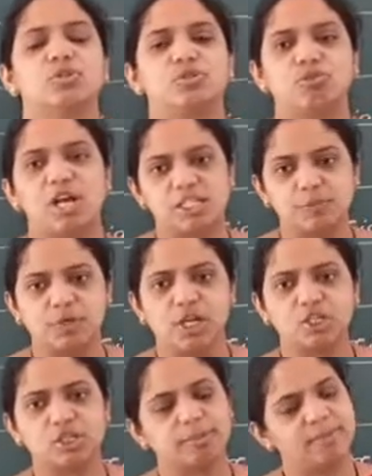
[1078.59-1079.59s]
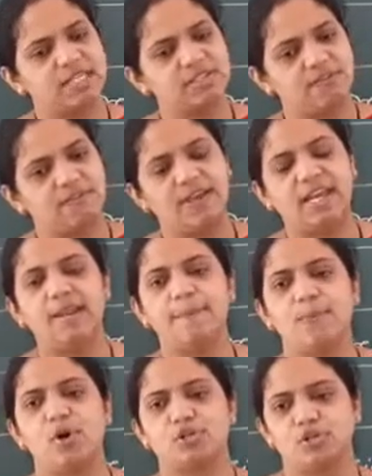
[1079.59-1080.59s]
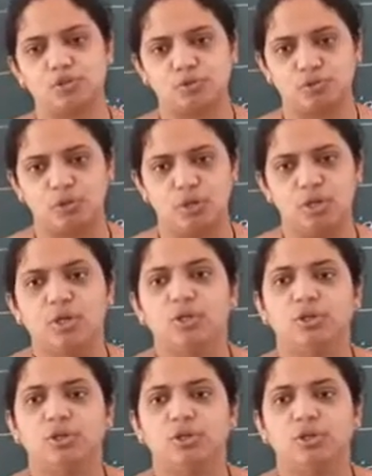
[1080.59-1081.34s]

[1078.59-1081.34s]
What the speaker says: so transportation plays a very important role.